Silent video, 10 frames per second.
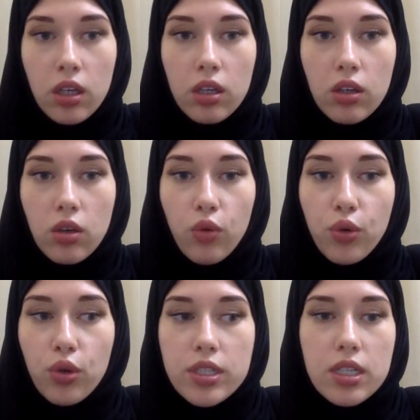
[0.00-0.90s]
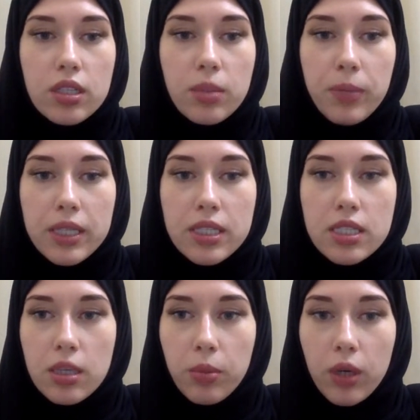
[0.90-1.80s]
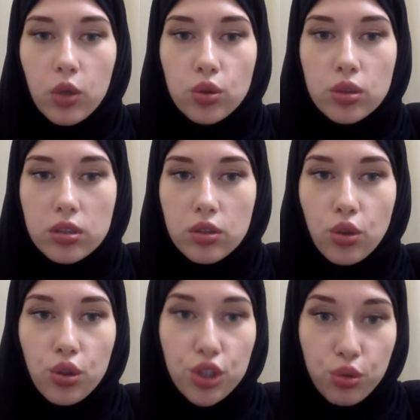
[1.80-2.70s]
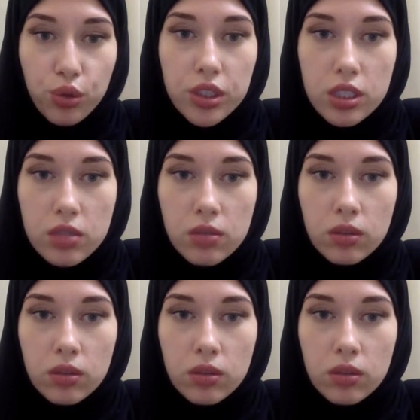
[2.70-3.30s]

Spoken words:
Of course, it depends about your choice.